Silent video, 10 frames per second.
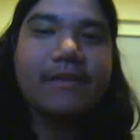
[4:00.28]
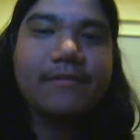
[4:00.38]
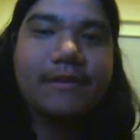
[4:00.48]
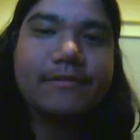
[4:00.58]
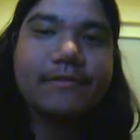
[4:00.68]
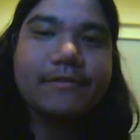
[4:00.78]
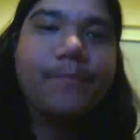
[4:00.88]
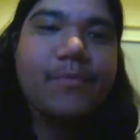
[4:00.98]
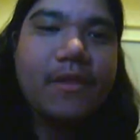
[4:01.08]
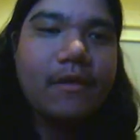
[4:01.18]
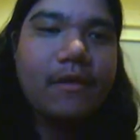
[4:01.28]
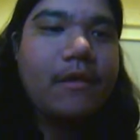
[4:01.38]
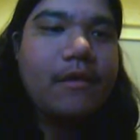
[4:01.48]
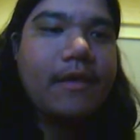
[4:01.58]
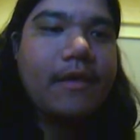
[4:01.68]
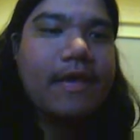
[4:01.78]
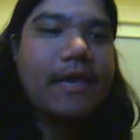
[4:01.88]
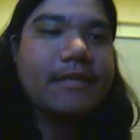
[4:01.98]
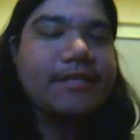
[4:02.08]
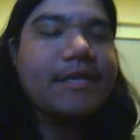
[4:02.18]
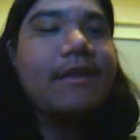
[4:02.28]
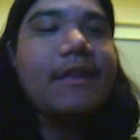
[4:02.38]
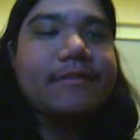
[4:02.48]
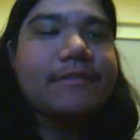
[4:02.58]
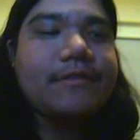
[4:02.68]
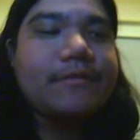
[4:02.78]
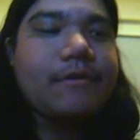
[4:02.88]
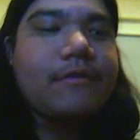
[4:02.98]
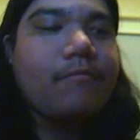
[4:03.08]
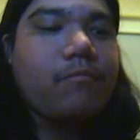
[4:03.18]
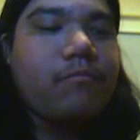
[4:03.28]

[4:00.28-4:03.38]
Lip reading: out there. So, and shoutouts to